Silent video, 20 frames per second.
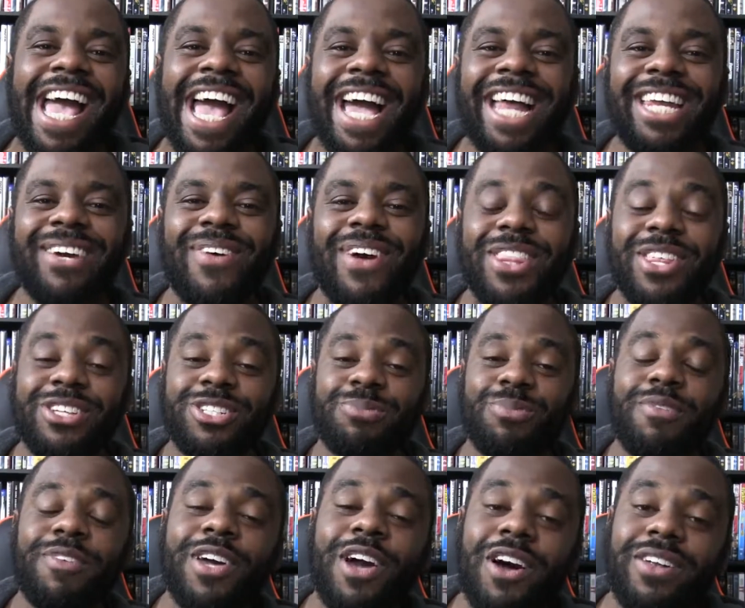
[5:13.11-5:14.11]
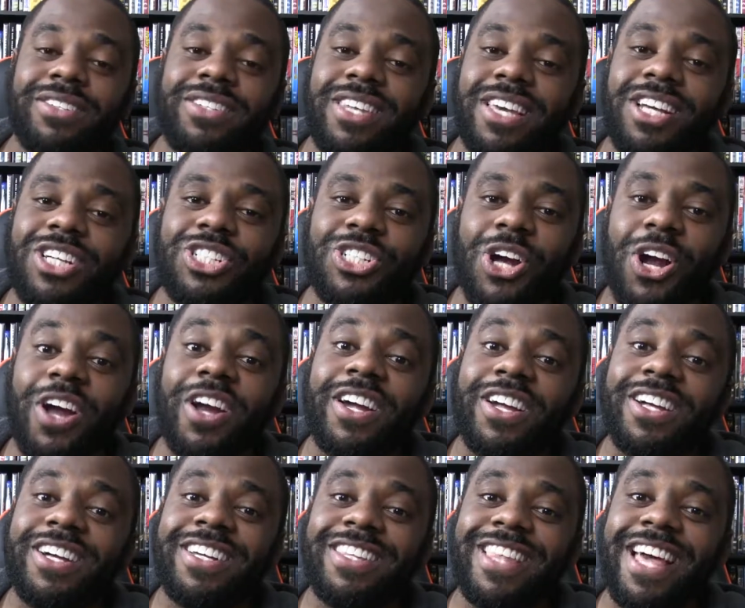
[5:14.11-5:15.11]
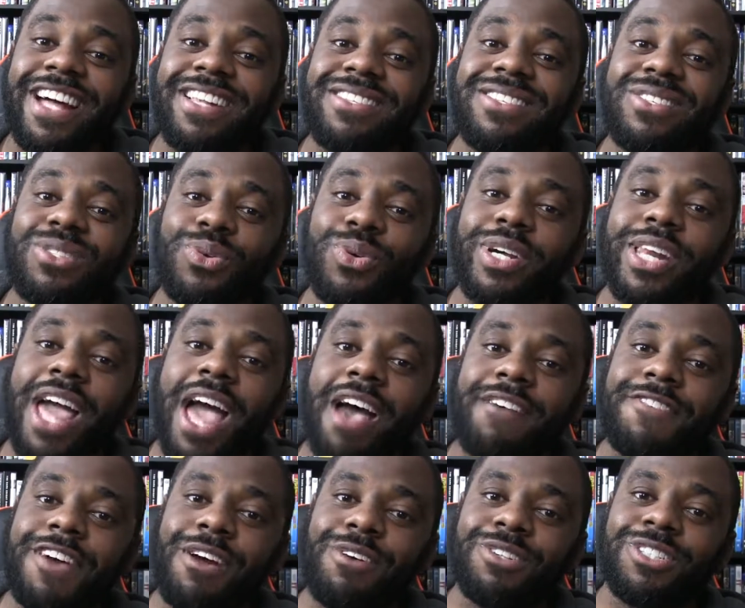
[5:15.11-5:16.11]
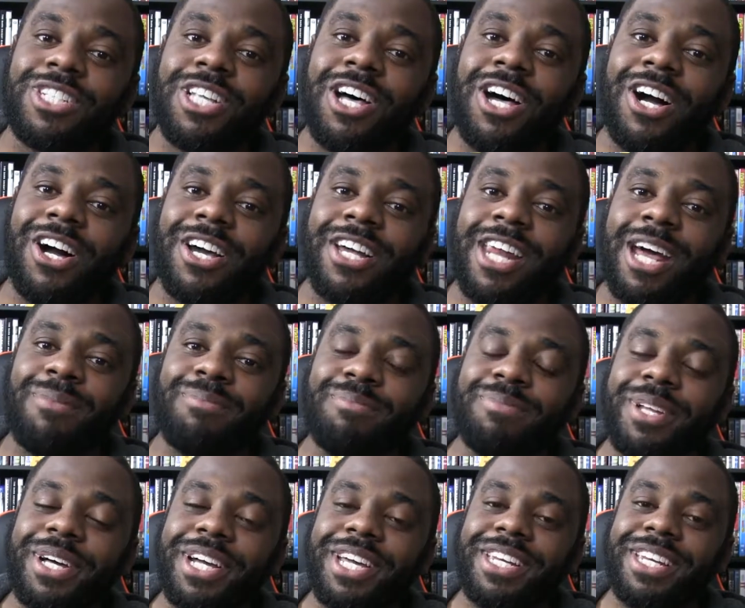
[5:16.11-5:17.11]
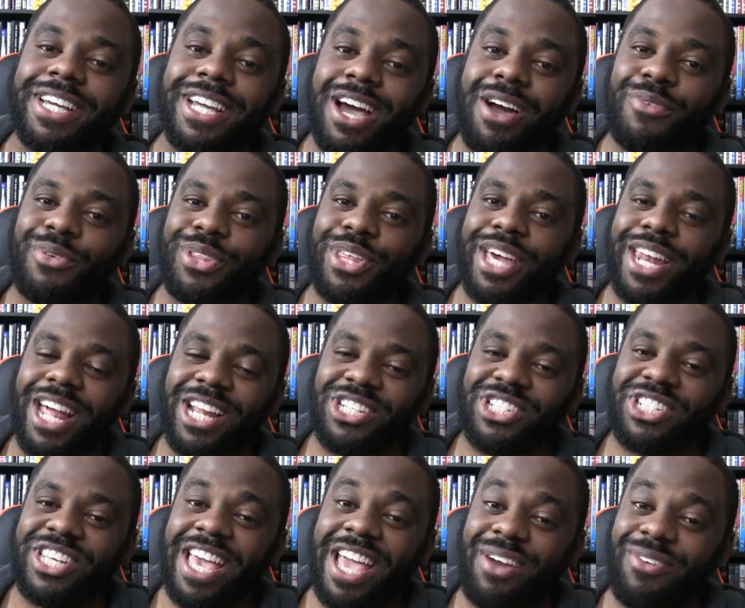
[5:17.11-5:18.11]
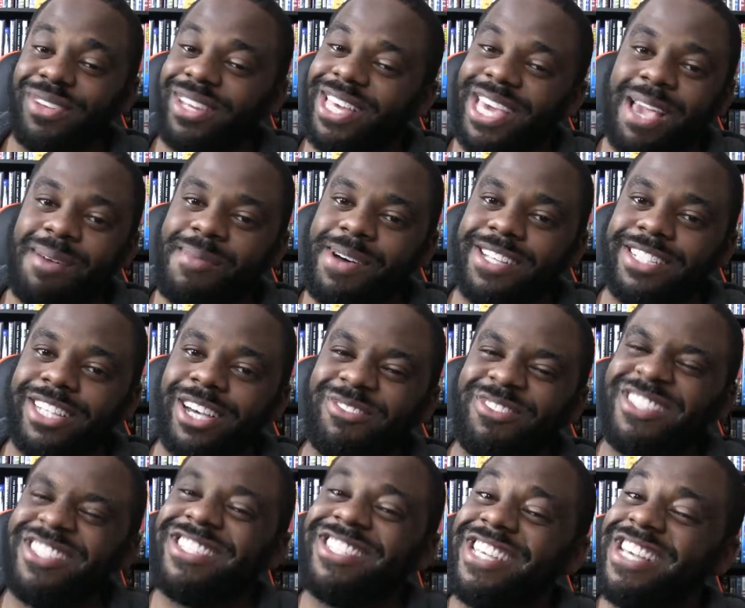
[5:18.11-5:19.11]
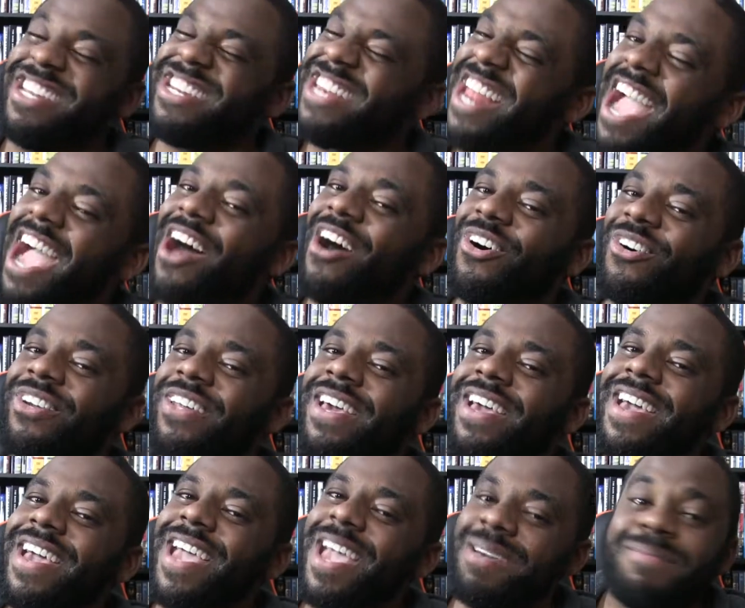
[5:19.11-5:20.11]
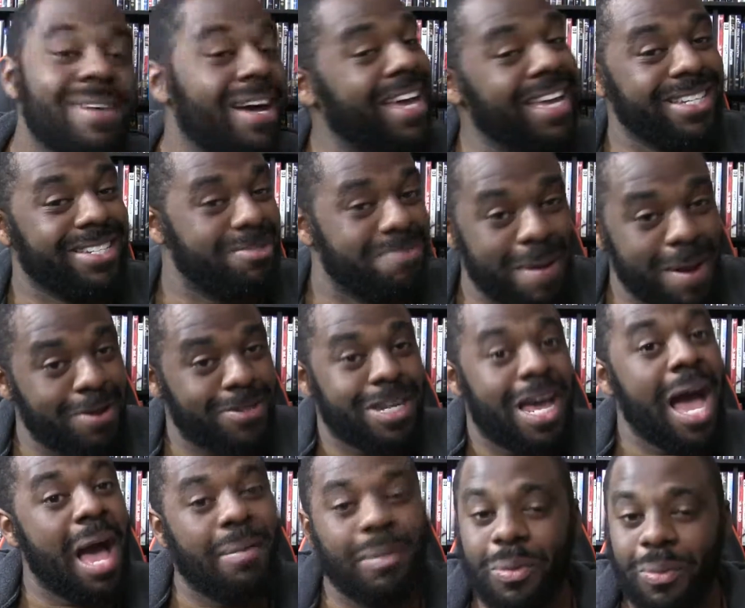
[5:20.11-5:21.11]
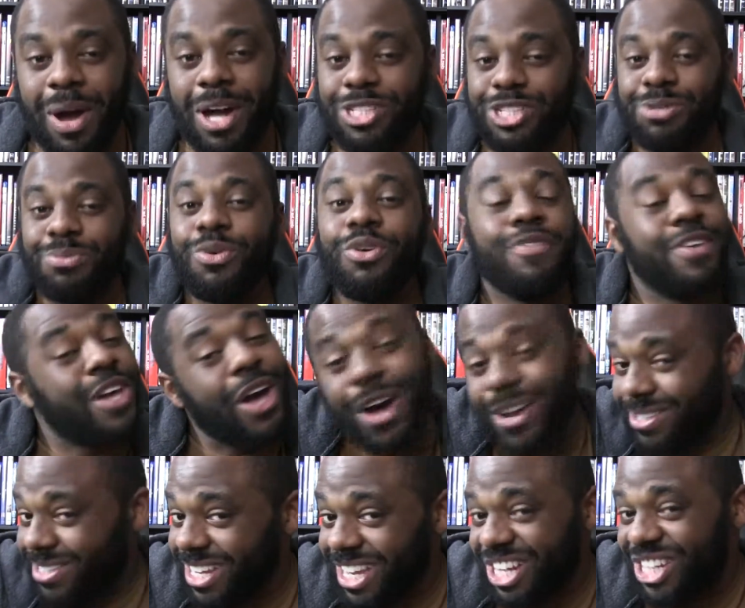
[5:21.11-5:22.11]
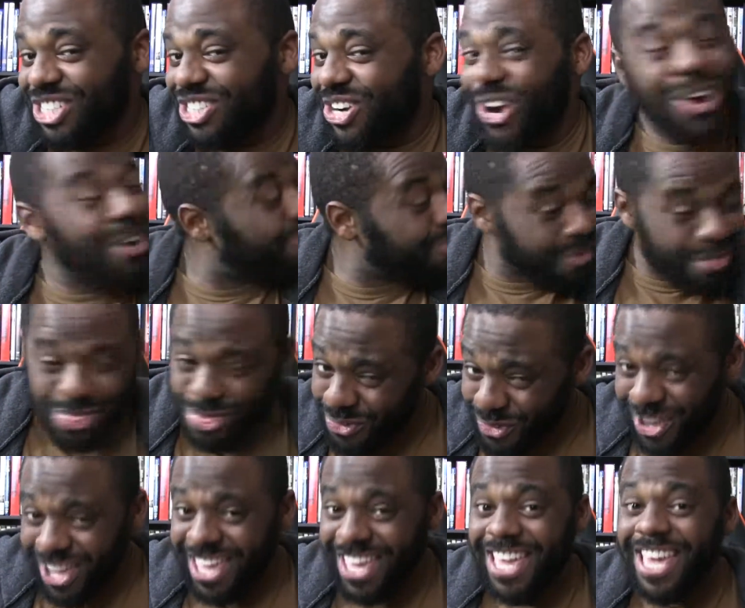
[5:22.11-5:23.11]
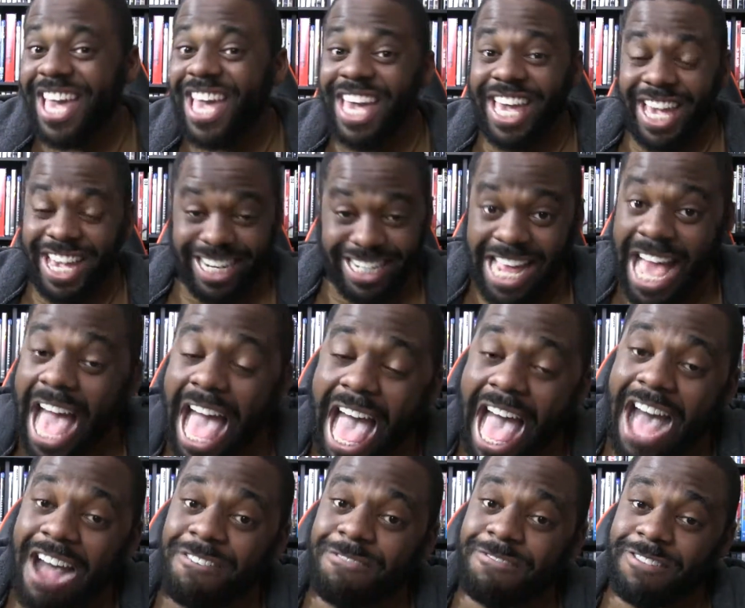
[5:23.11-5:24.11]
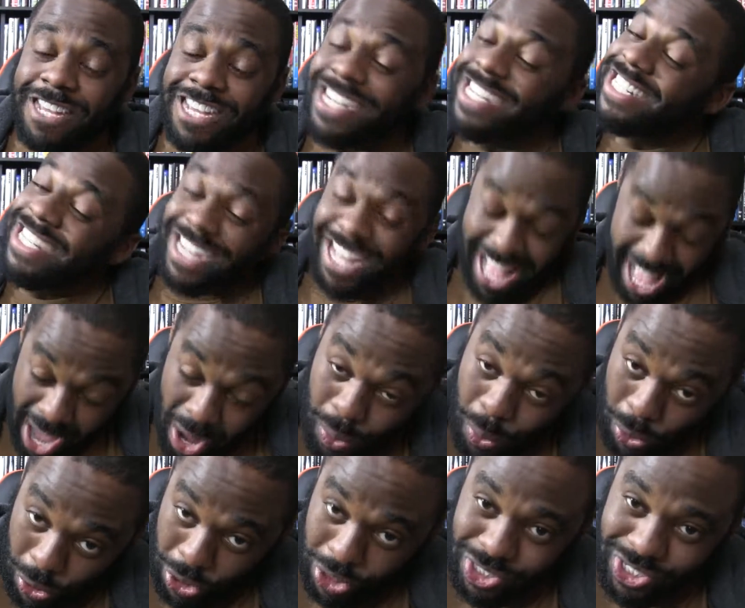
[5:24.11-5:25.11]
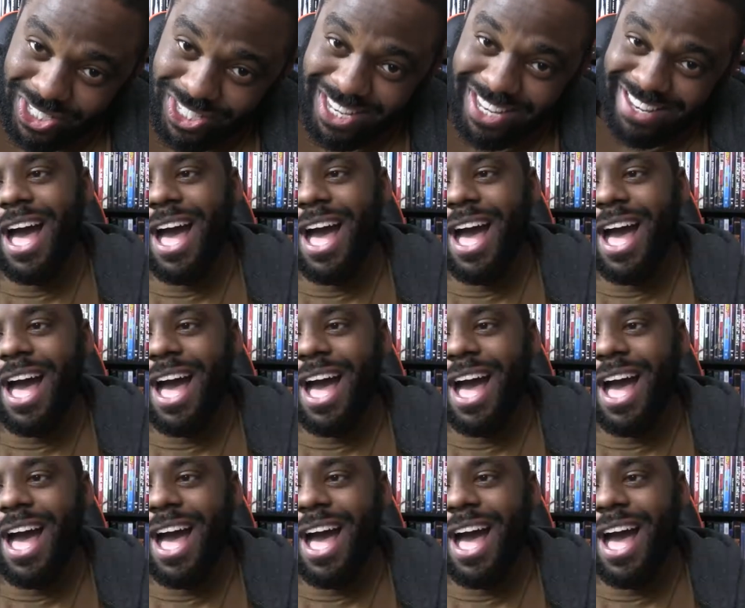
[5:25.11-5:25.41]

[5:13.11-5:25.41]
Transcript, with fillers: anyway, there's a movie called Dick Shark that's three and a half hours long and I'm looking to cover that. I just can't really get myself to sit down in my spare time and watch a movie called Dick Shark for three and a half hours.